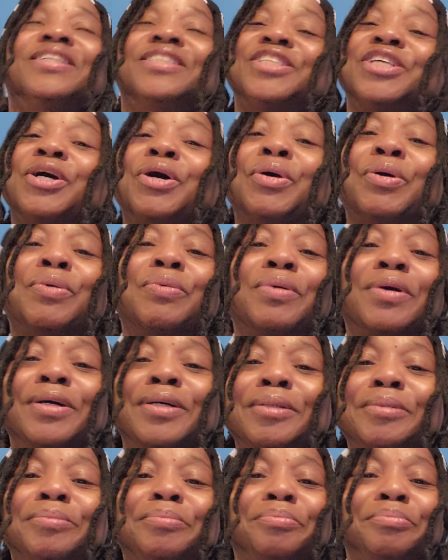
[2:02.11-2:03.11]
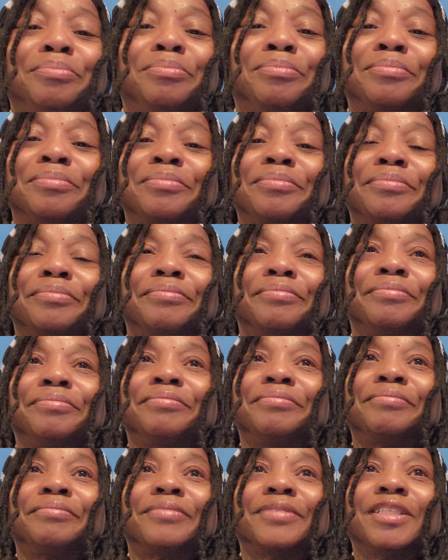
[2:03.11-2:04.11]
So um,
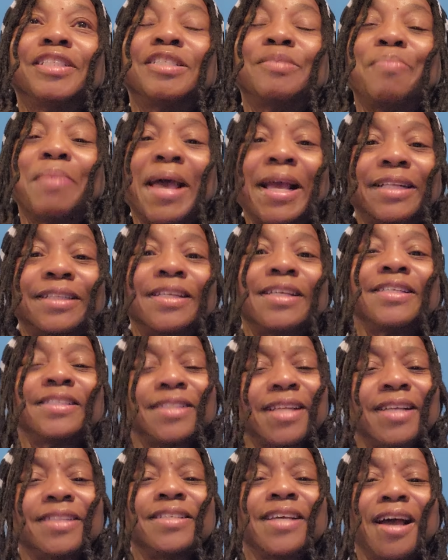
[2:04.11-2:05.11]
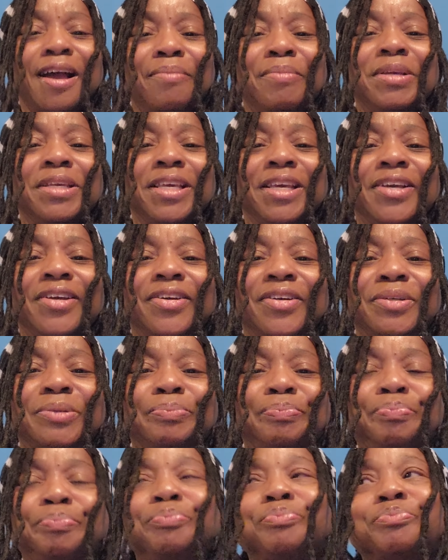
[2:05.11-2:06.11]
it's back. It's that time of year.
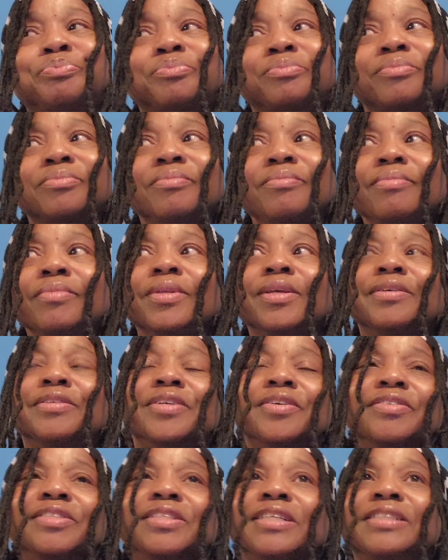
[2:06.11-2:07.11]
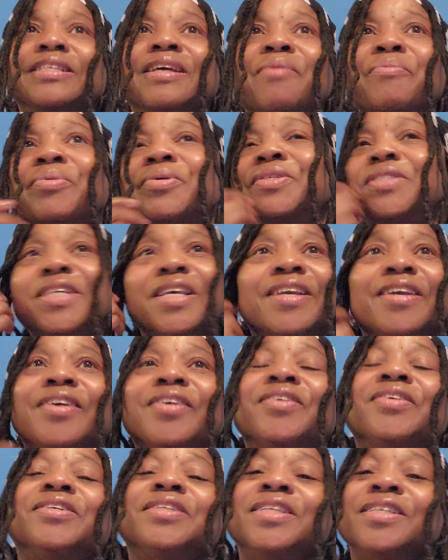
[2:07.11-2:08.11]
So September is
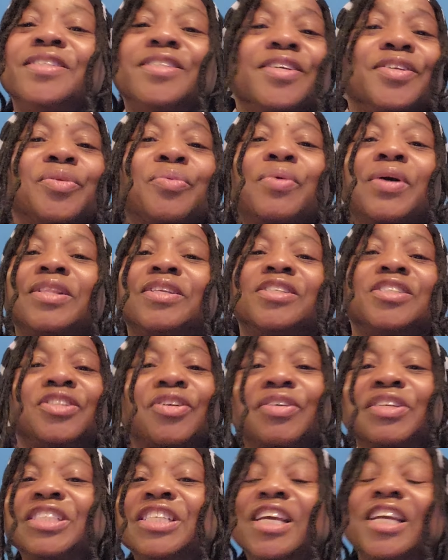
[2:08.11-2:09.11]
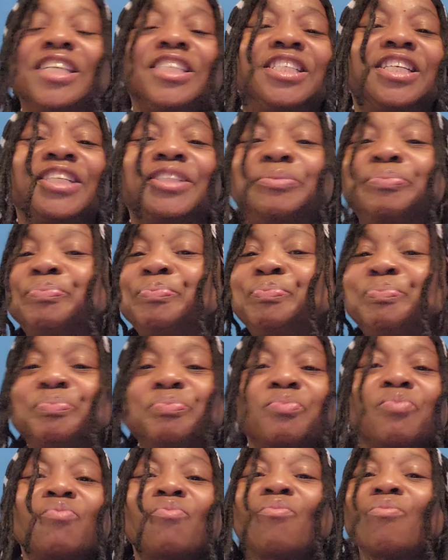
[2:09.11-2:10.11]
here. So the weather start changing.
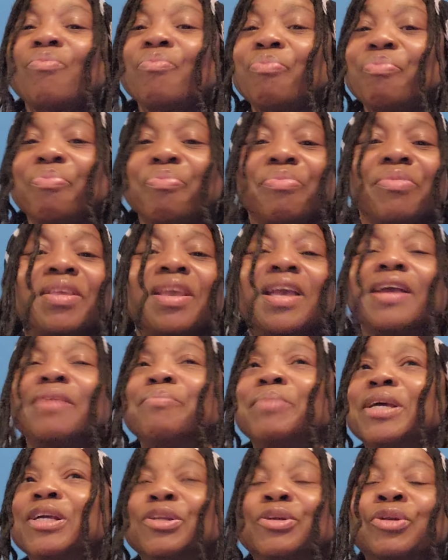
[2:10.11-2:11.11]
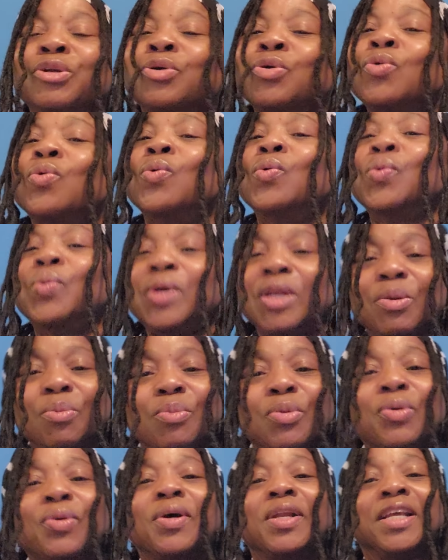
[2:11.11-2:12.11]
It'd be a little cool in the
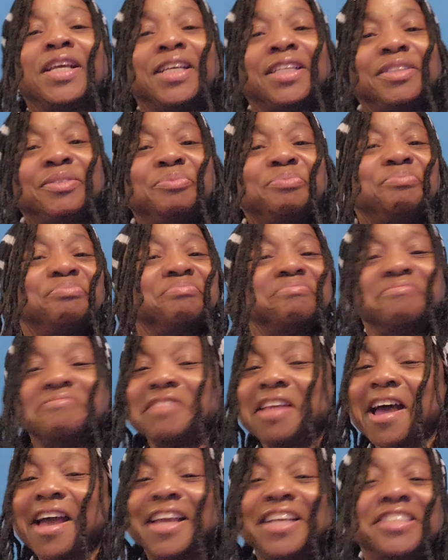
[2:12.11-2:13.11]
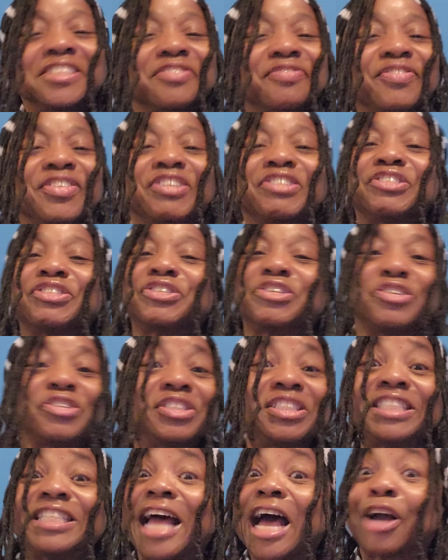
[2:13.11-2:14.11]
morning. Nice, feels good.
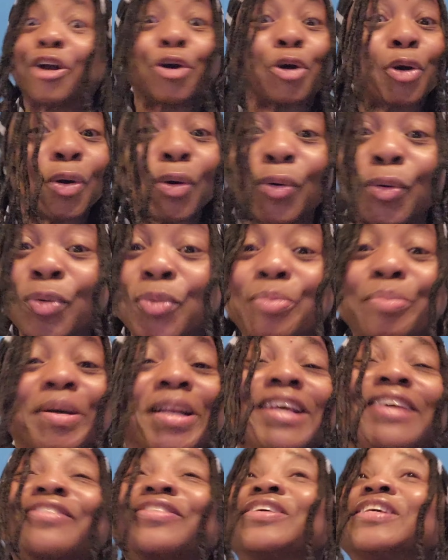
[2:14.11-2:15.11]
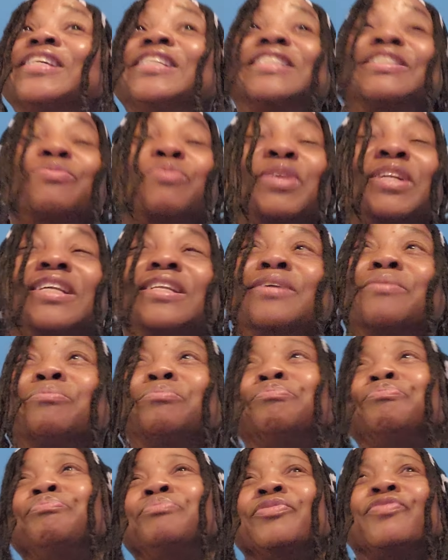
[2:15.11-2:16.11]
It's not cold, but it, it's one of
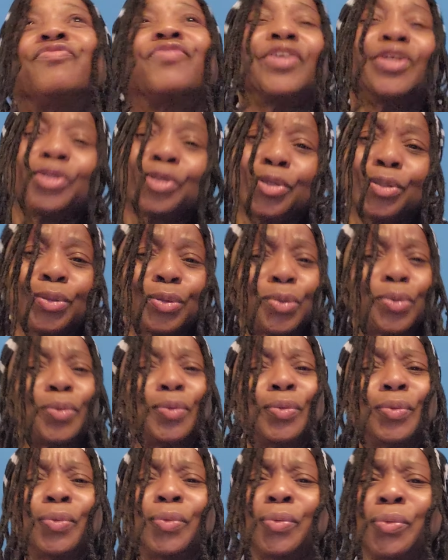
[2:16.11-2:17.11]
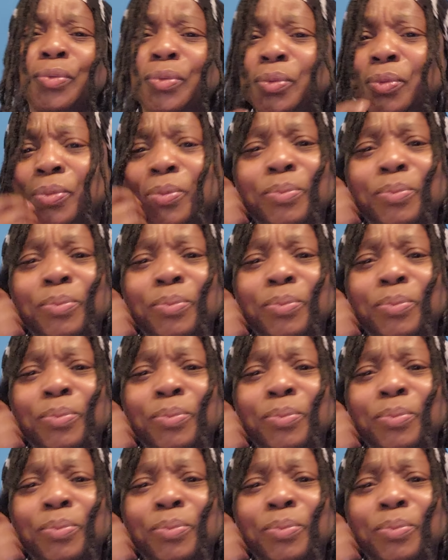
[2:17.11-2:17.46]
them feel good, cool,